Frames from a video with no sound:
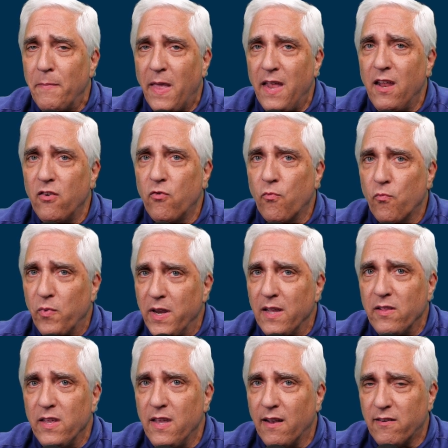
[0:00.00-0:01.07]
It is
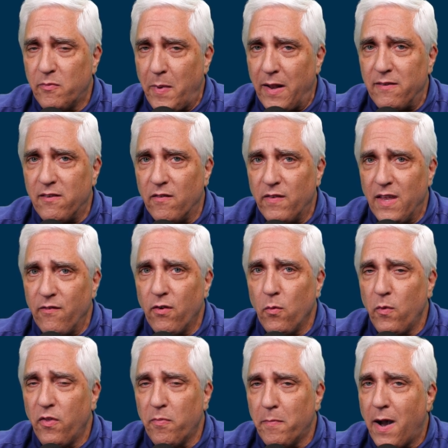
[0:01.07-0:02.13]
really expensive, even
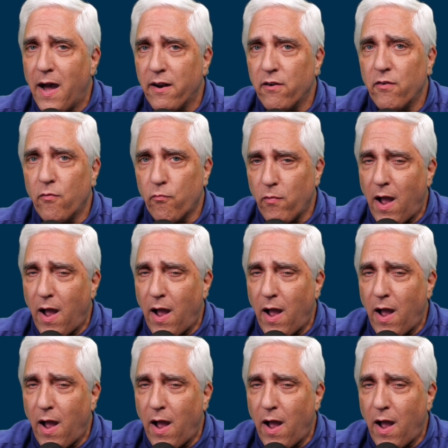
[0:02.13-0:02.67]
with modern